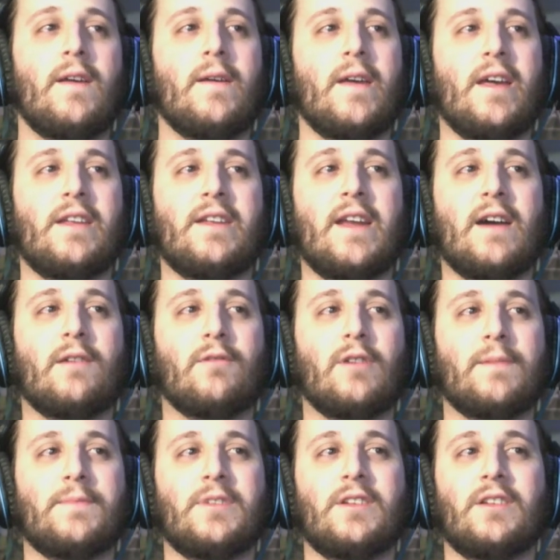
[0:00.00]
And now we're
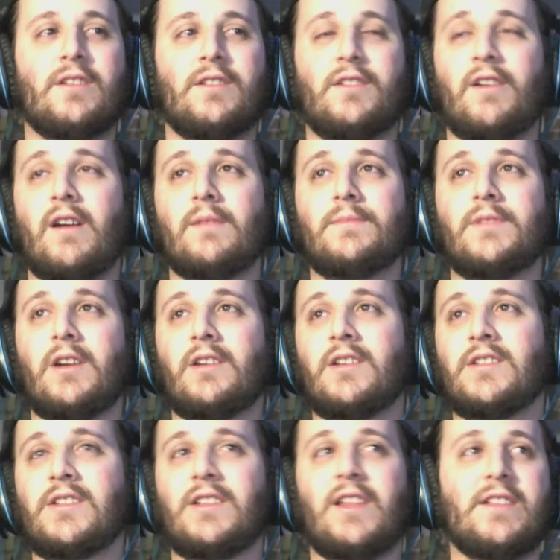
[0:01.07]
up to their album
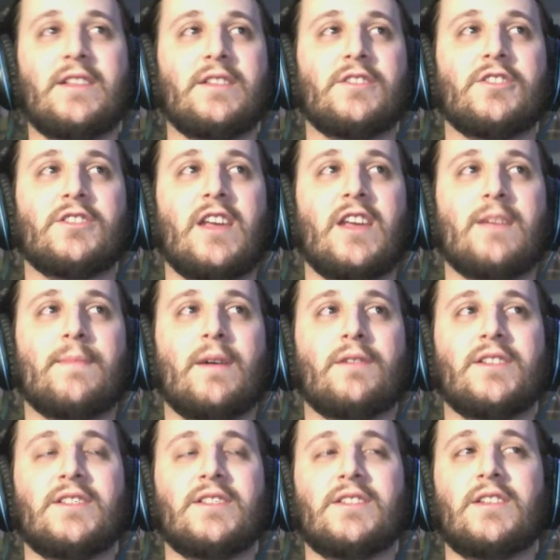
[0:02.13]
Darkness and Light that just came
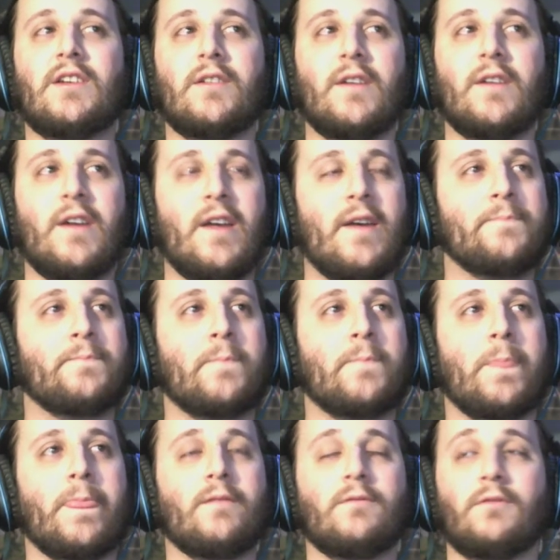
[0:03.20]
out this year
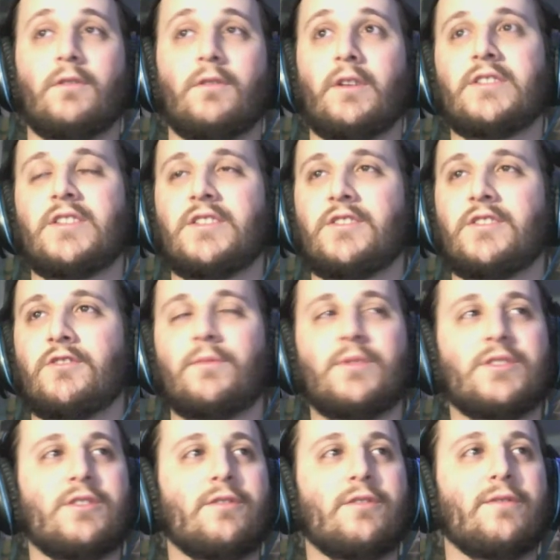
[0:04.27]
well, I guess this year's
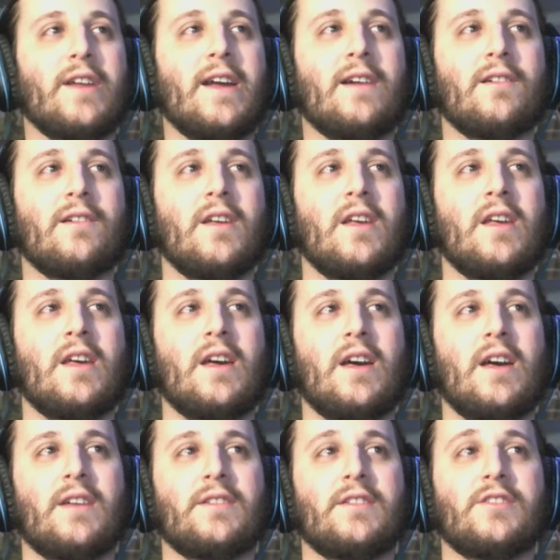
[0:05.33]
almost over now.
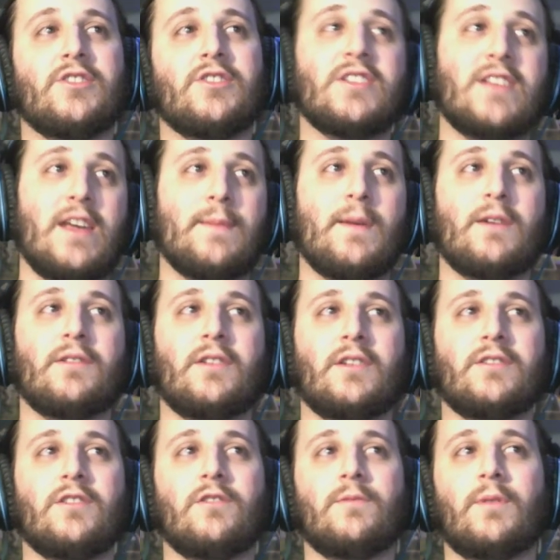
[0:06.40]
Uh, it just came out in
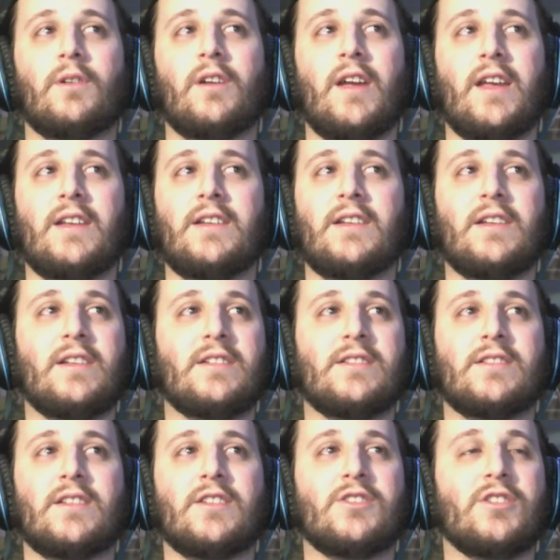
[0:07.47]
October, and it's
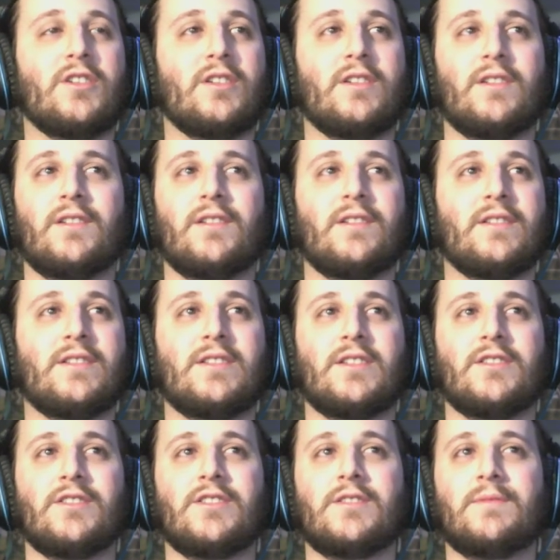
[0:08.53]
such a it's
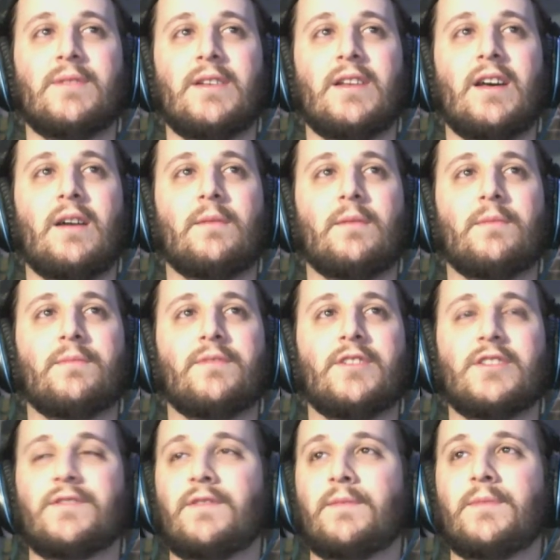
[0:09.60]
such a sweet album
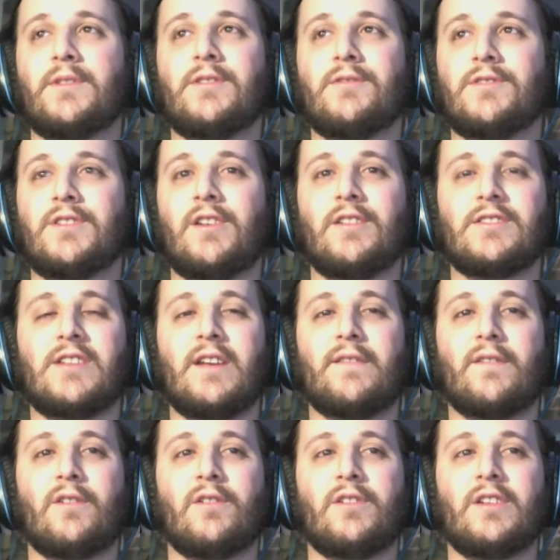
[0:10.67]
just from the two songs
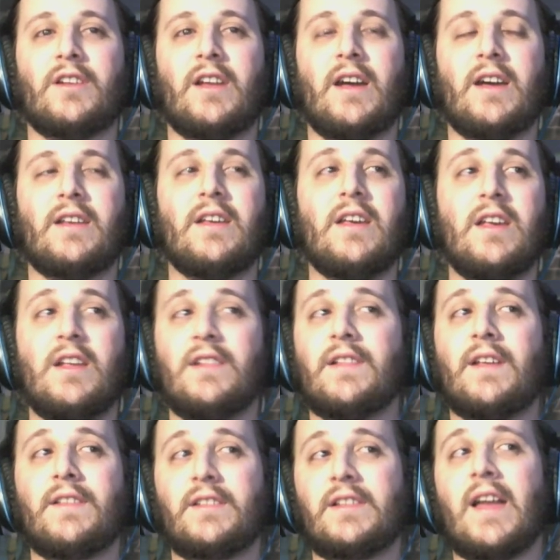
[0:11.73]
I've heard, and I
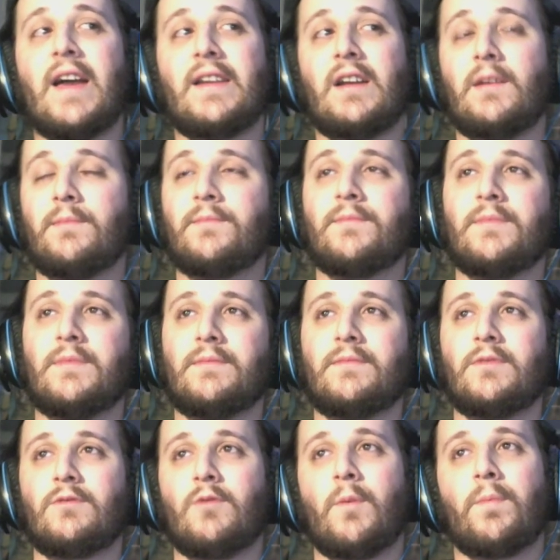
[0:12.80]
I think that album
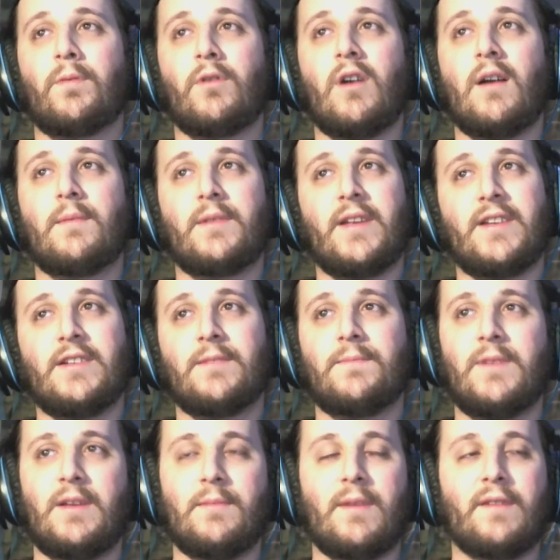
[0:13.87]
will probably end up
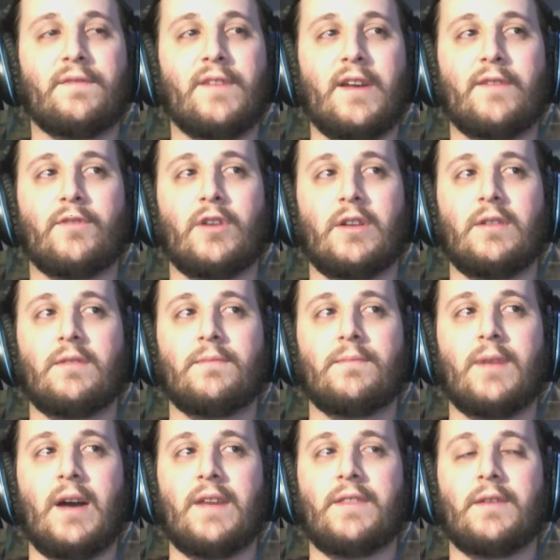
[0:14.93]
being my favorite
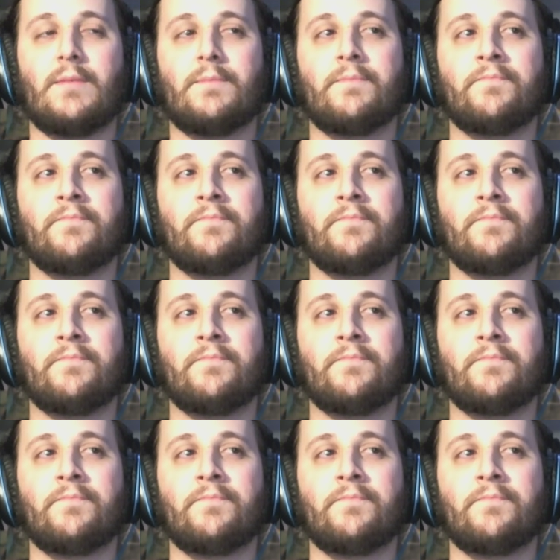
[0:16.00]
by them.